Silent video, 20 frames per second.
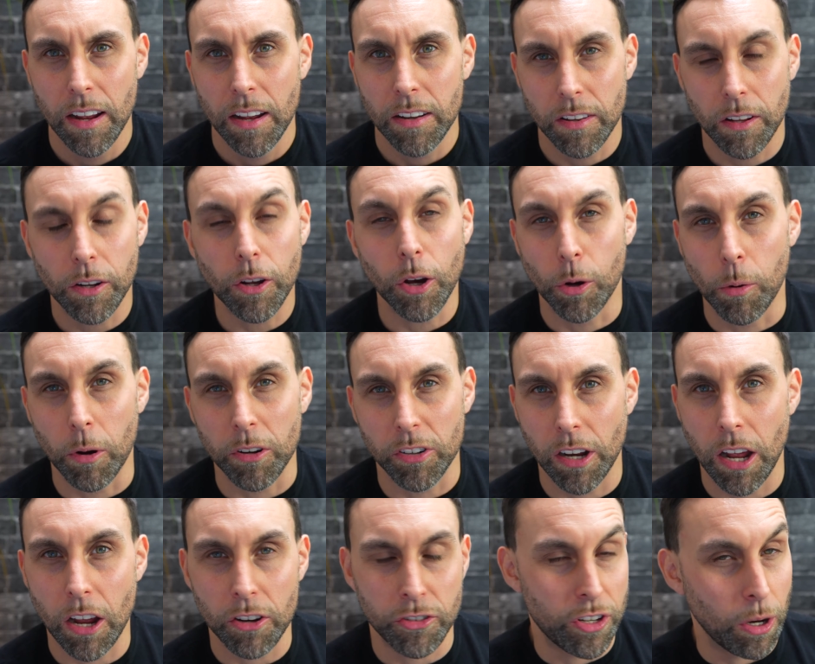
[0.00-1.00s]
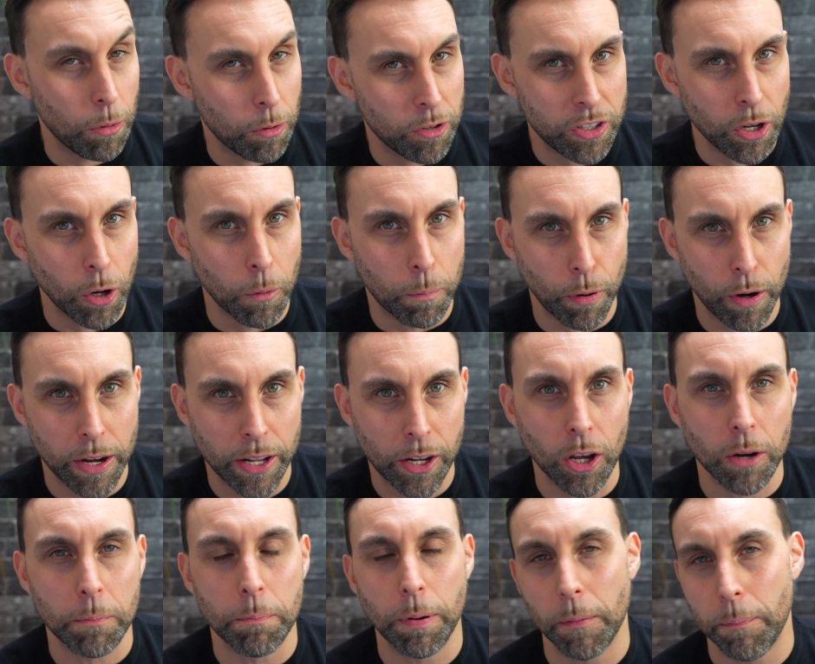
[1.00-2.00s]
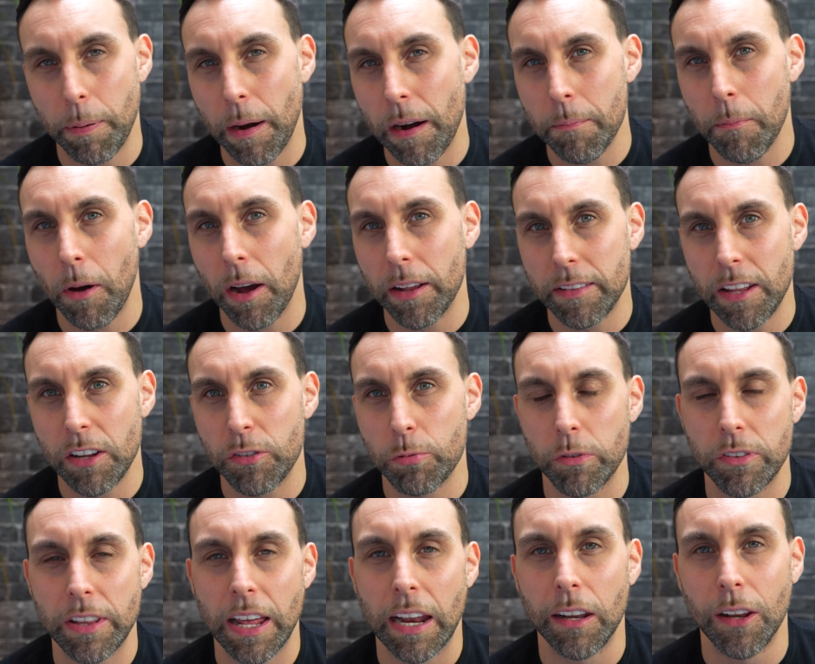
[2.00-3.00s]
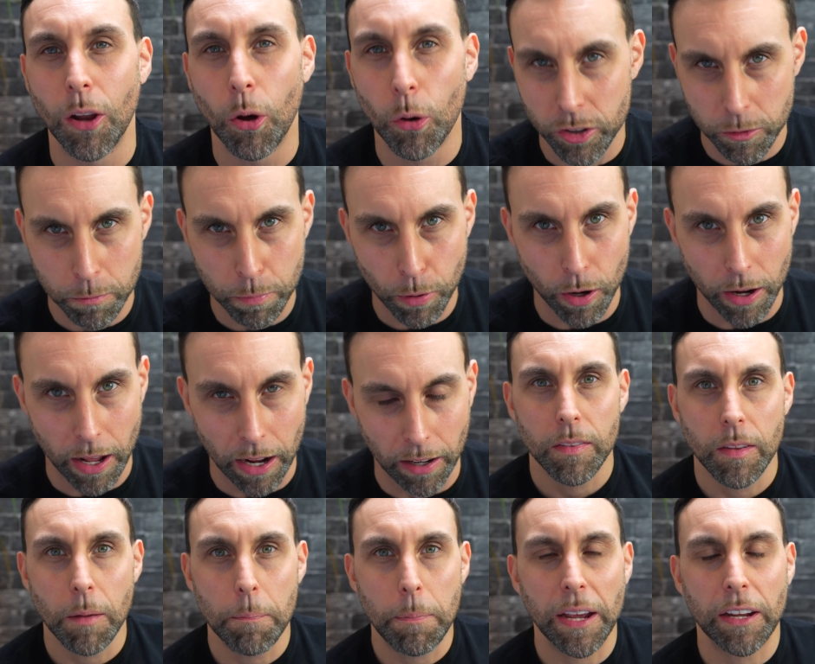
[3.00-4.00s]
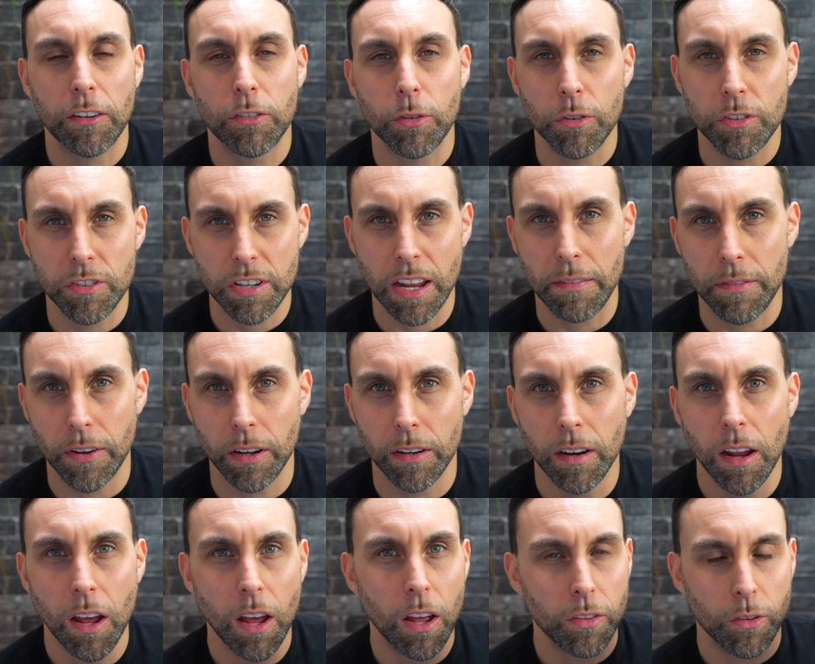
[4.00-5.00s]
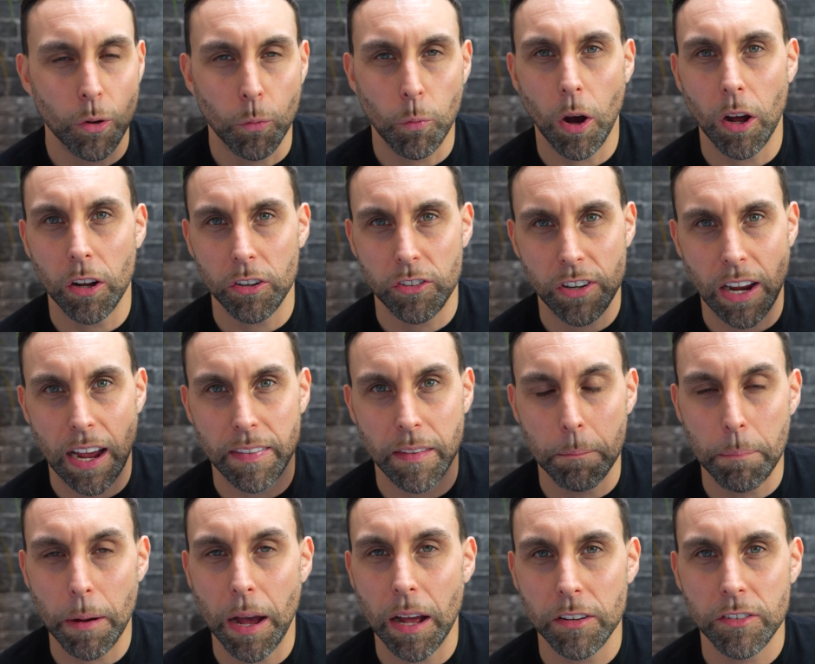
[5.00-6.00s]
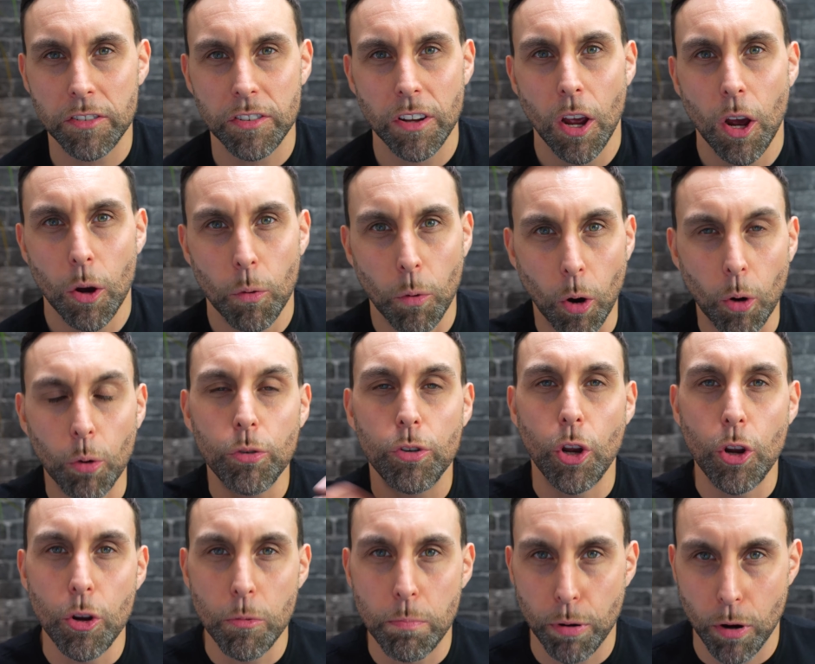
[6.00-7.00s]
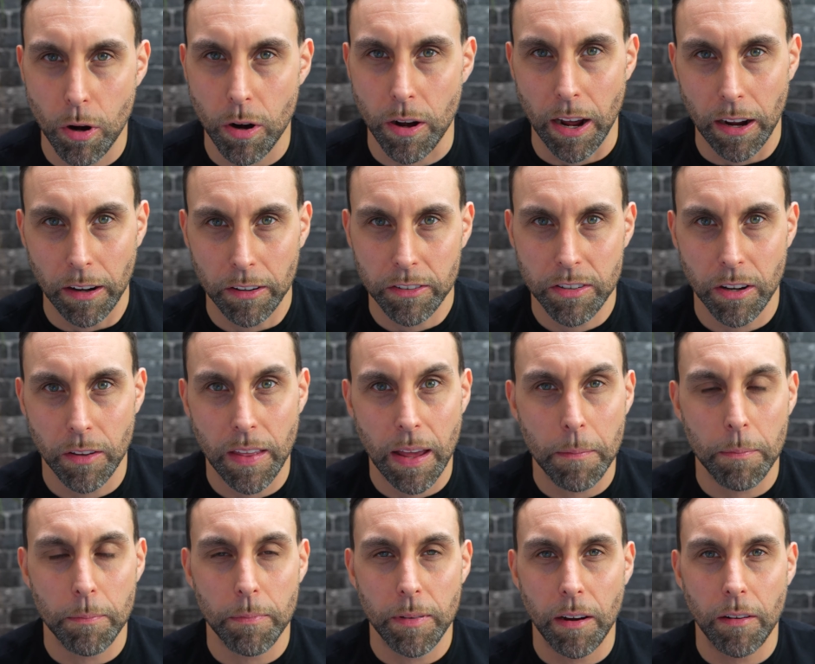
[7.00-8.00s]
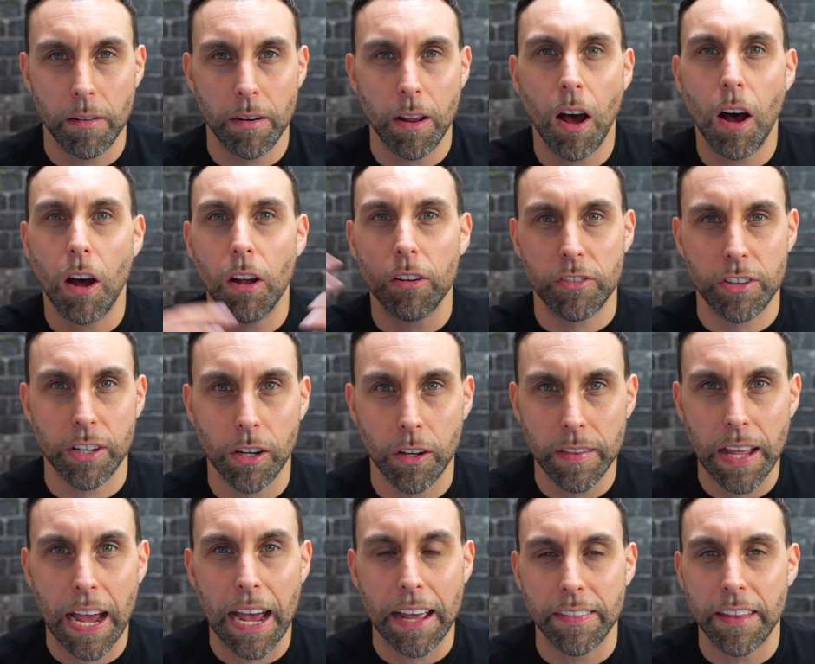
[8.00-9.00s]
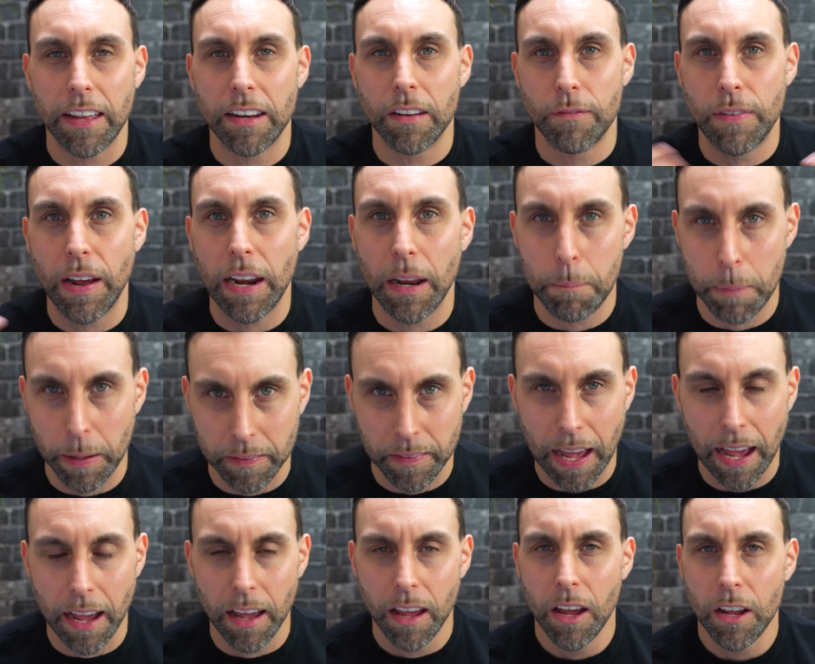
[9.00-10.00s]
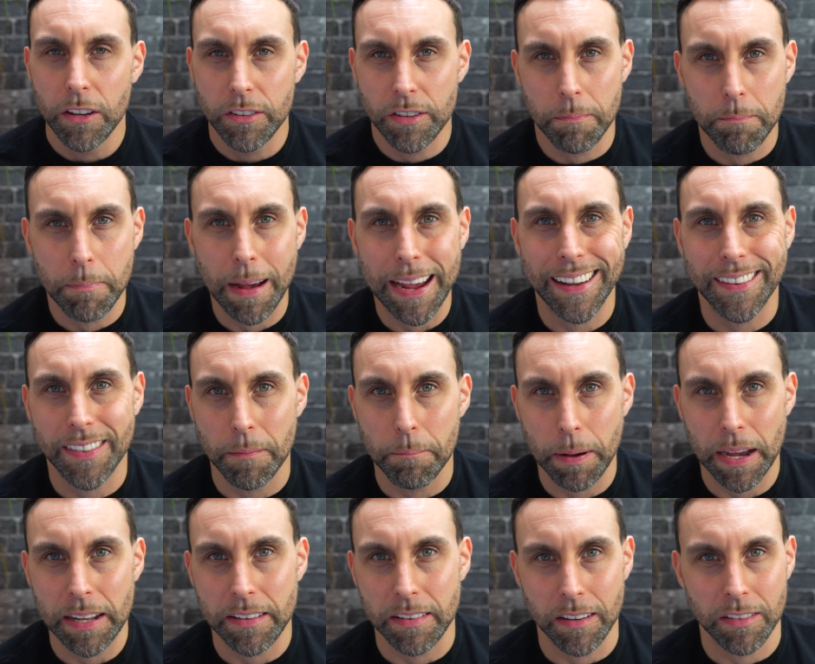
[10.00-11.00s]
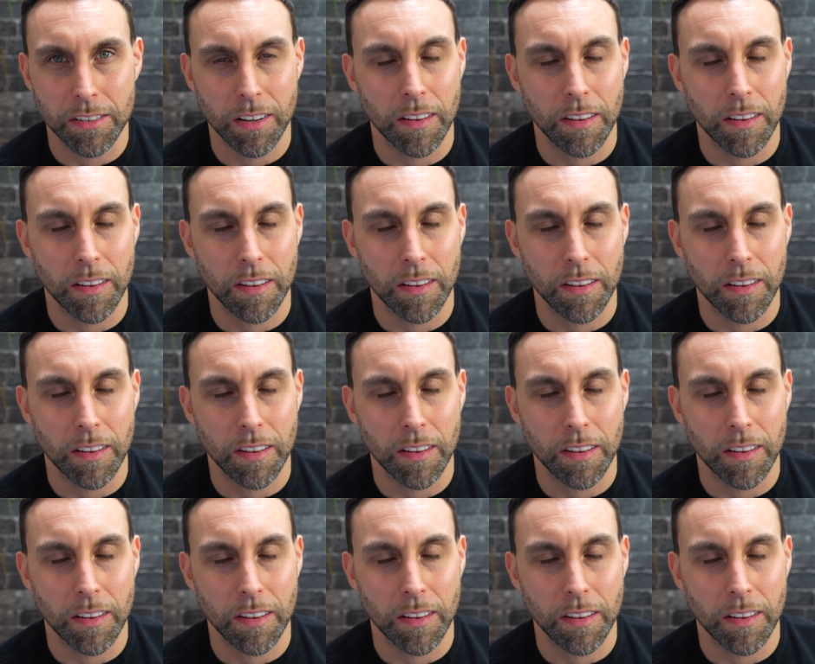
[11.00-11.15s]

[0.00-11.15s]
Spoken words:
So the Google Watch last year was still pretty good, but bear in mind this was their launch product. The Pixel 7, the Watch and the Buds were all new products. So they're enhancing on that, and they're developing that to make them better.